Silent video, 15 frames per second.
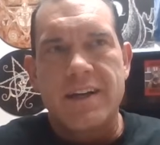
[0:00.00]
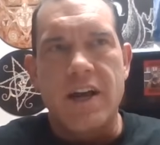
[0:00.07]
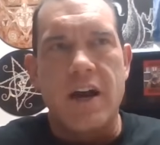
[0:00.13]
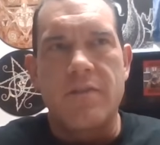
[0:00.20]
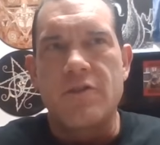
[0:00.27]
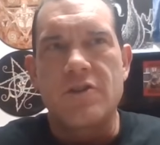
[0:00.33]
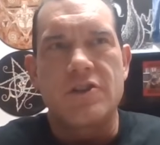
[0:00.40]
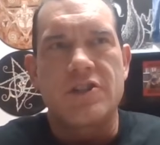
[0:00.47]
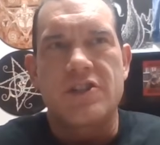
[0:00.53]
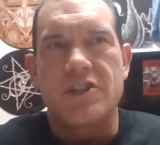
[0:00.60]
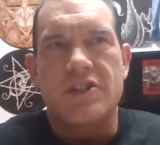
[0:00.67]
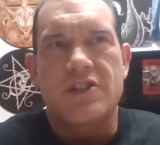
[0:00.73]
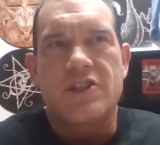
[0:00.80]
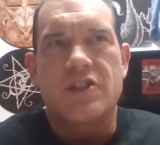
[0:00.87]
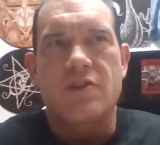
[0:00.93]
covers
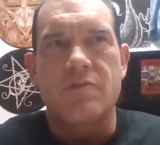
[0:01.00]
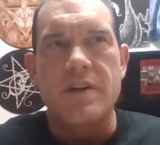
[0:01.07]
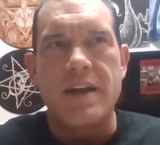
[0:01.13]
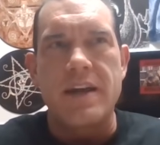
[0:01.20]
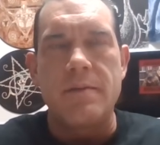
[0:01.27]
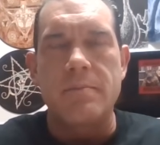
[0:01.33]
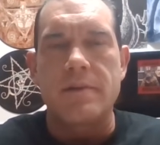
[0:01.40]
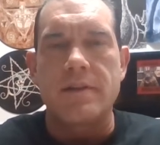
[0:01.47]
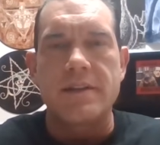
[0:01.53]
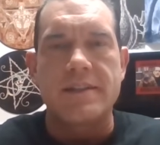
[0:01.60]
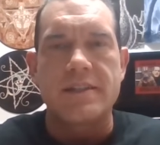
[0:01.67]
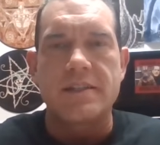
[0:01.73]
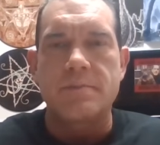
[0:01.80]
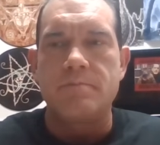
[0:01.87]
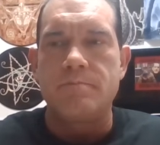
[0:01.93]
just screamed
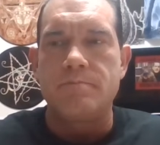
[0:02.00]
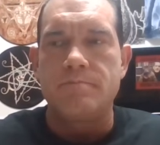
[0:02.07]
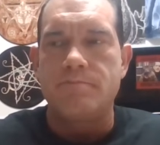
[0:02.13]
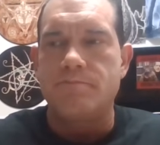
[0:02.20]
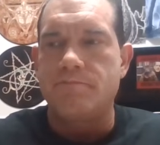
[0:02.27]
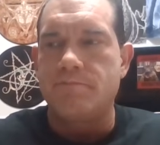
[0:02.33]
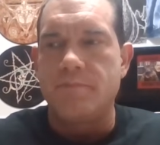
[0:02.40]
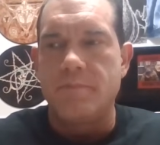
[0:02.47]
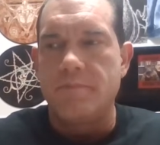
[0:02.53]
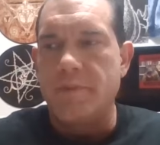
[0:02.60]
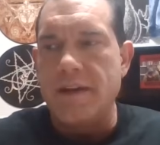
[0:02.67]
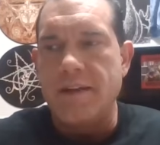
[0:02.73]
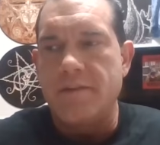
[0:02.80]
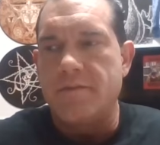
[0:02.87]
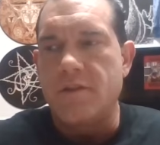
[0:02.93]
let's
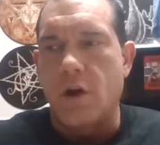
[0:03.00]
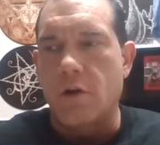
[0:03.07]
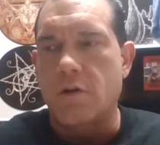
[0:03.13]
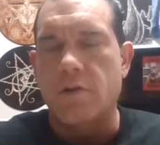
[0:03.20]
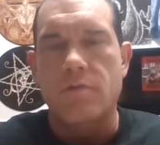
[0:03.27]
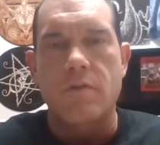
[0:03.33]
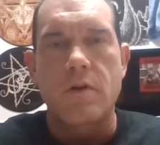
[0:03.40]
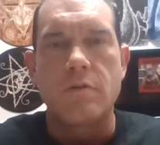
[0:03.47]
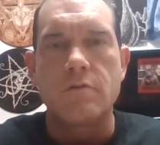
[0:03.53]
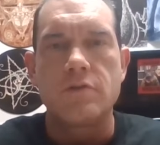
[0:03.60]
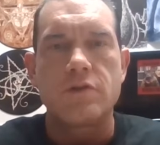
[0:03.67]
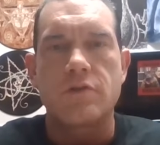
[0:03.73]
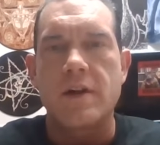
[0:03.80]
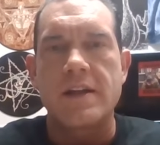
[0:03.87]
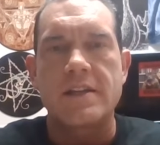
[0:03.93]
be
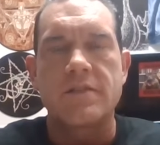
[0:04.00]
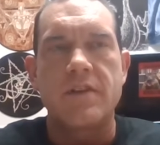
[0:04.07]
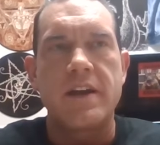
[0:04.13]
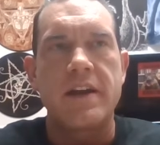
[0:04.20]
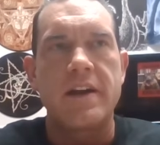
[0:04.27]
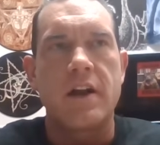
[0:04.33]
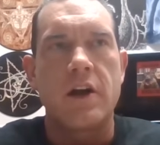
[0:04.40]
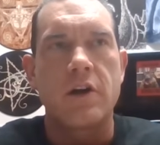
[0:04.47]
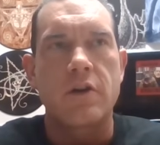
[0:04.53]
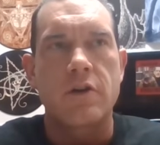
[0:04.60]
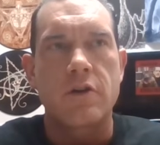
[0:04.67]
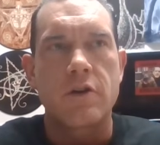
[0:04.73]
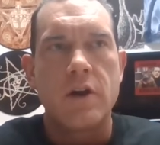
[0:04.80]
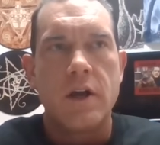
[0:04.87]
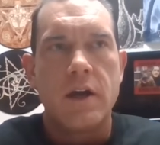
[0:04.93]
Darkthrone transylvanian
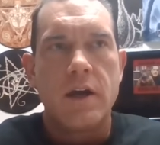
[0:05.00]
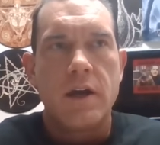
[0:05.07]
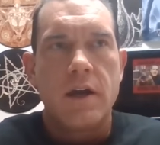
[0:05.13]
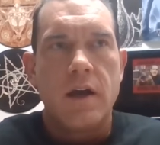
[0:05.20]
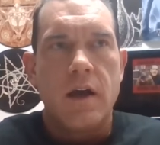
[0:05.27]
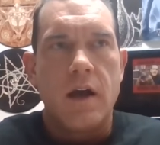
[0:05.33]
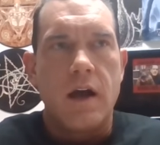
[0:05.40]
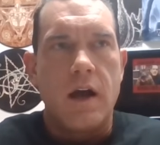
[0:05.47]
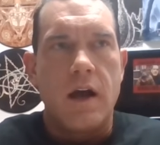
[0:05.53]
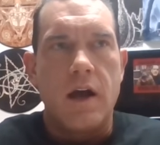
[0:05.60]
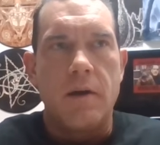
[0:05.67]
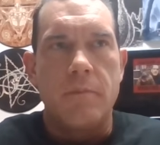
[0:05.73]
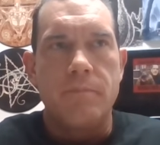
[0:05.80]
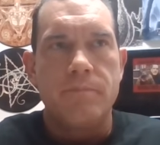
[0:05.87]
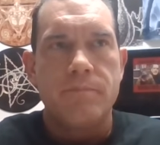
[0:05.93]
hunger
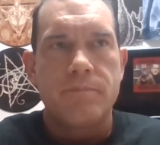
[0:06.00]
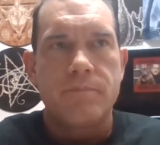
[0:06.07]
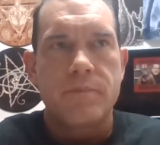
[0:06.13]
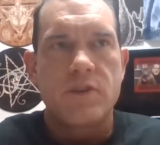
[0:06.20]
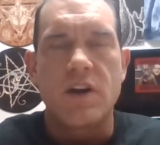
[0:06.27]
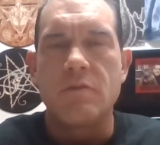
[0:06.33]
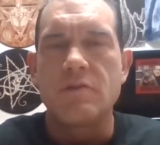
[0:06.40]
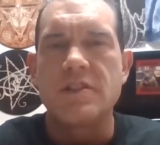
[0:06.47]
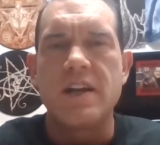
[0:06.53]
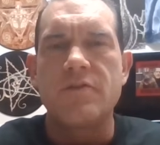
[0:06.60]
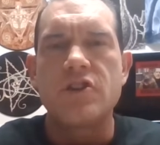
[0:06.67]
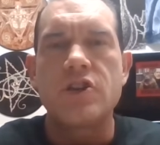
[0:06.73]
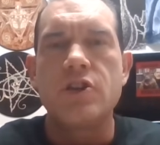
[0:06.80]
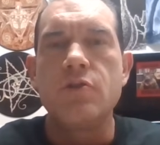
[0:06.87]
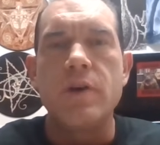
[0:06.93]
um so i was
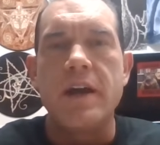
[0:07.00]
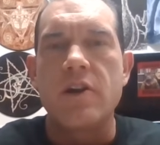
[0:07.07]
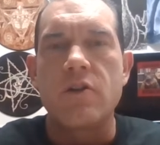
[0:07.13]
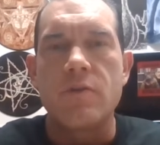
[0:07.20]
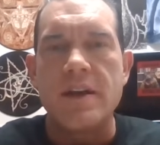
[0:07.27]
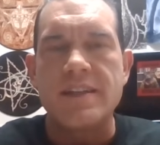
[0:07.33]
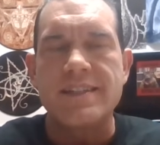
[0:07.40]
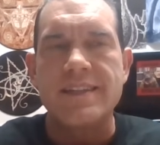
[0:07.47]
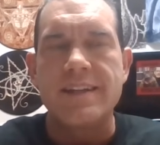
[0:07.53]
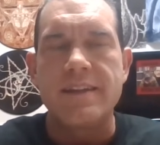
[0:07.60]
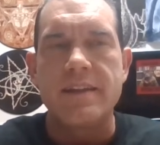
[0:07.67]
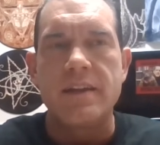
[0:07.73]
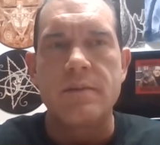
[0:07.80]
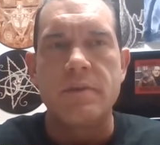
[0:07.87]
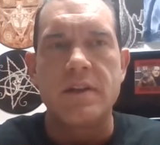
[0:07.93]
never too interested in
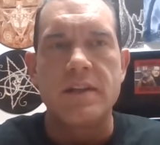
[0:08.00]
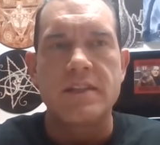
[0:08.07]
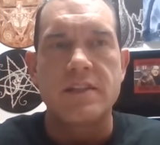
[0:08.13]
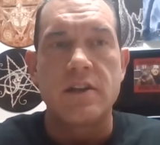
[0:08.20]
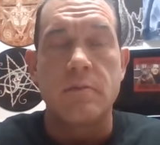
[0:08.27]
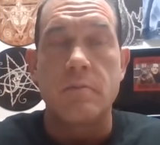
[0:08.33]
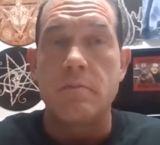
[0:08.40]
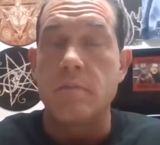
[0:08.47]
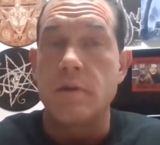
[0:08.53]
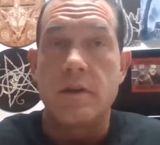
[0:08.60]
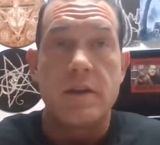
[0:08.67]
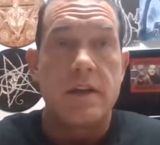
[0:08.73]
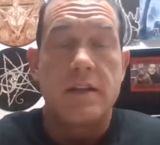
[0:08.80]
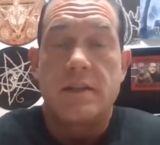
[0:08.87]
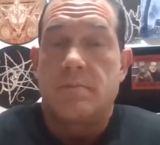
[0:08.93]
them and listen up
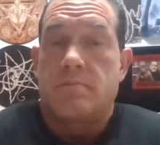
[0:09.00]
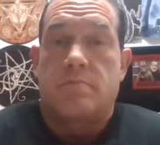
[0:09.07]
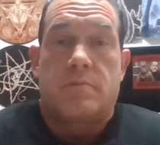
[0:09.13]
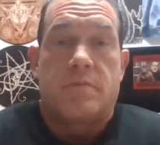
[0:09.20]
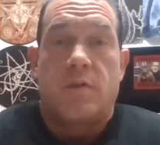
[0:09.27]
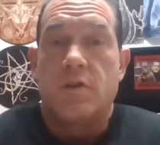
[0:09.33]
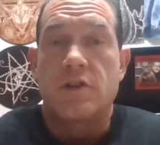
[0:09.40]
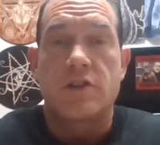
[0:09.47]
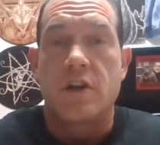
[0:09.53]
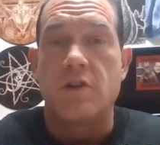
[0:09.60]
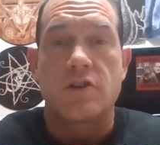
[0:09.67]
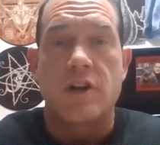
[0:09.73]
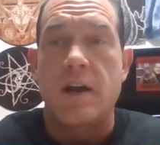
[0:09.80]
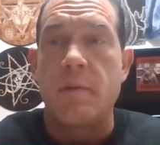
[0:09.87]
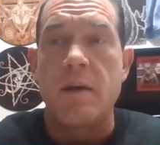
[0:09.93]
full
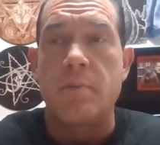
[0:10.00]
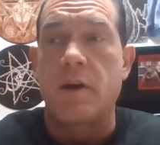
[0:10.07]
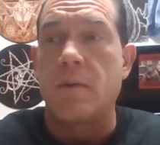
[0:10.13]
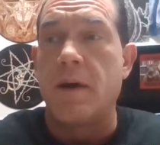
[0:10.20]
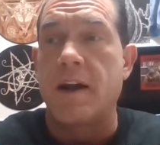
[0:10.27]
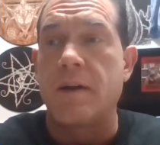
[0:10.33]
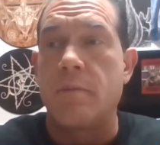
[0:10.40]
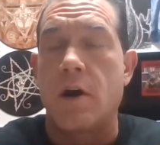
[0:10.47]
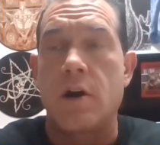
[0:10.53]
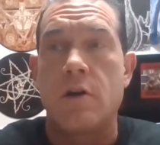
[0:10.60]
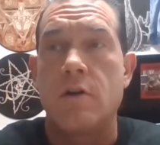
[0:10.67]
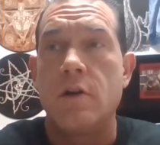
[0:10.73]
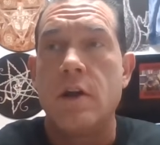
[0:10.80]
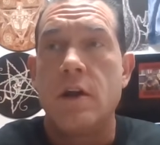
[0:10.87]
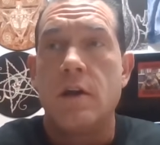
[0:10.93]
disclosure i might put them on
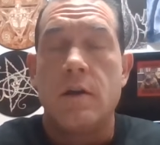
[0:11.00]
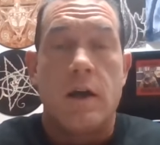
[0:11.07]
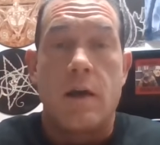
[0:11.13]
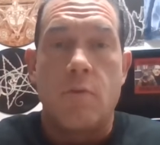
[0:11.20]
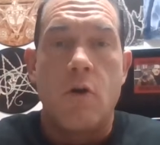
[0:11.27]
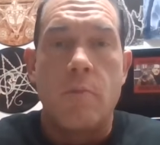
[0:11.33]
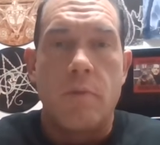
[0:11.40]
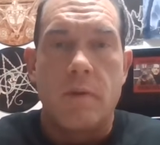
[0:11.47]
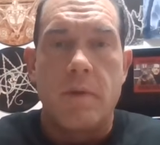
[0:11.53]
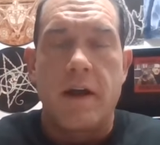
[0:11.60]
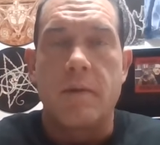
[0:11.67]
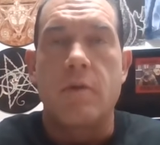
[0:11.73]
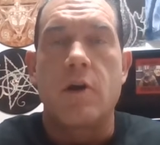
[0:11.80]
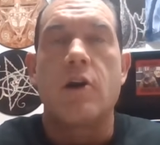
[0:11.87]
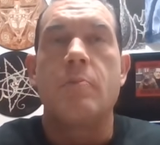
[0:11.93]
tomorrow i won't put them
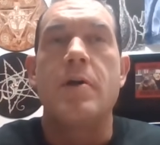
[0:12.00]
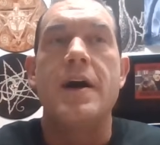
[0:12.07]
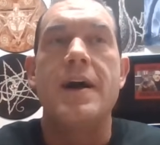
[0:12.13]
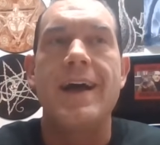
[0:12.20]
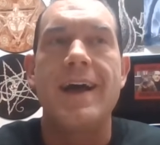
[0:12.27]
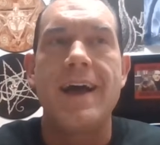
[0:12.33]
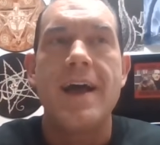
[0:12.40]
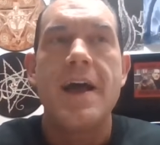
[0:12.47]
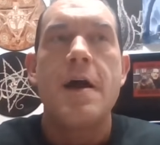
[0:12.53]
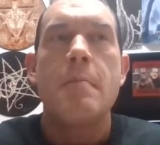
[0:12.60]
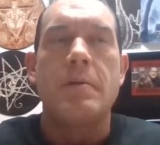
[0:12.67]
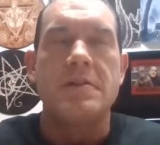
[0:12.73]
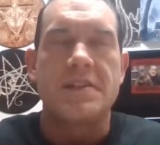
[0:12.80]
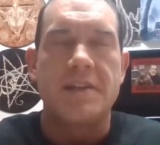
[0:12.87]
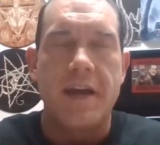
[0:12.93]
on tomorrow but
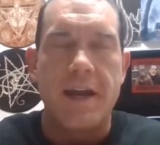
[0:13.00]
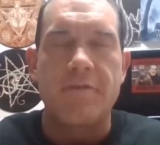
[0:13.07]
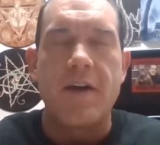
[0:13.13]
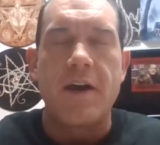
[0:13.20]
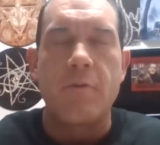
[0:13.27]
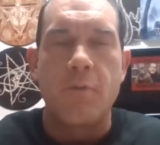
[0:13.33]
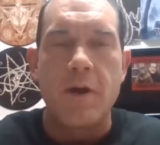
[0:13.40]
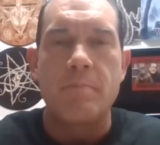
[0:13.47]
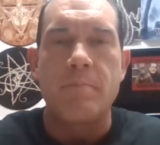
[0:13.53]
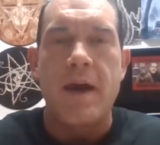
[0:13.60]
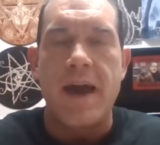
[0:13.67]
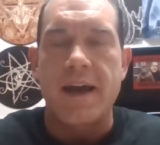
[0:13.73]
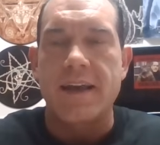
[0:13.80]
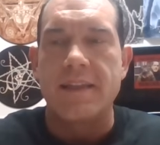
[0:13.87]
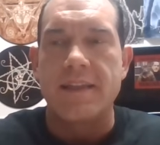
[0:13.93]
i'm just saying if i went
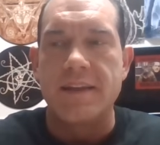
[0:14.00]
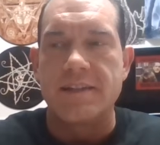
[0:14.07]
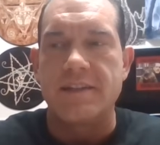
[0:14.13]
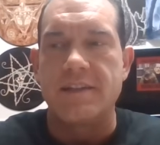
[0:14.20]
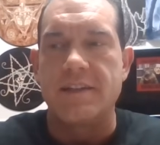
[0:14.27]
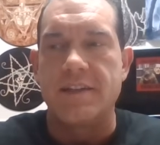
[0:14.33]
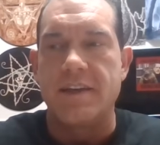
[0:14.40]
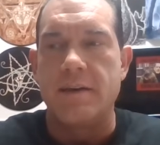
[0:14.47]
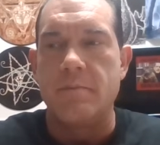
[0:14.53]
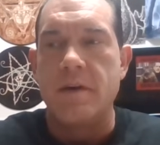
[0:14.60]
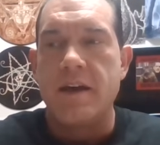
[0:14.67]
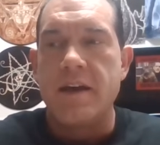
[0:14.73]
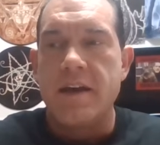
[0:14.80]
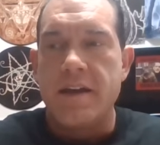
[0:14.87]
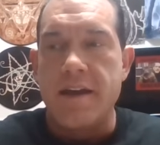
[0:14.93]
back and listened to them
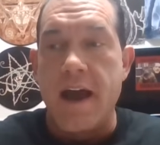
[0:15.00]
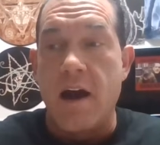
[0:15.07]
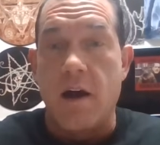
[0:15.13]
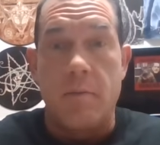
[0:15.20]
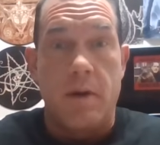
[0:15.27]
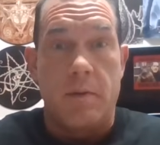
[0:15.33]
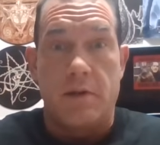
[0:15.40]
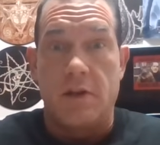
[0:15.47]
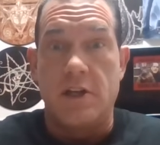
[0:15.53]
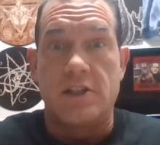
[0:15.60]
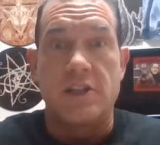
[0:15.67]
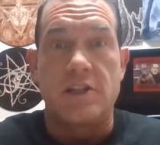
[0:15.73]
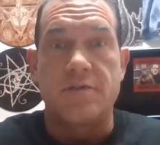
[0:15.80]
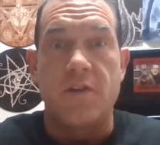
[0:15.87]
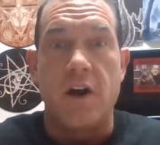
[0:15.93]
now I'm like,
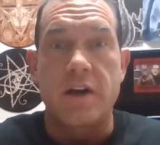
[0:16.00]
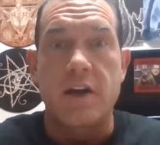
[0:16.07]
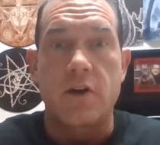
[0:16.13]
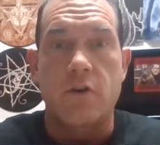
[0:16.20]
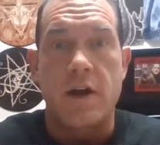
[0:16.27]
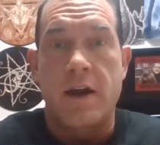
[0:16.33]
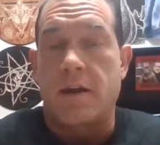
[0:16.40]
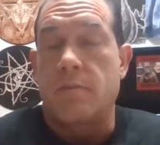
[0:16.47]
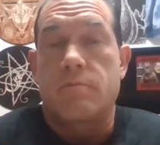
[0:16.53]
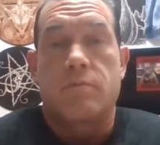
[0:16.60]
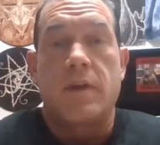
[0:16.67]
this is fucking great.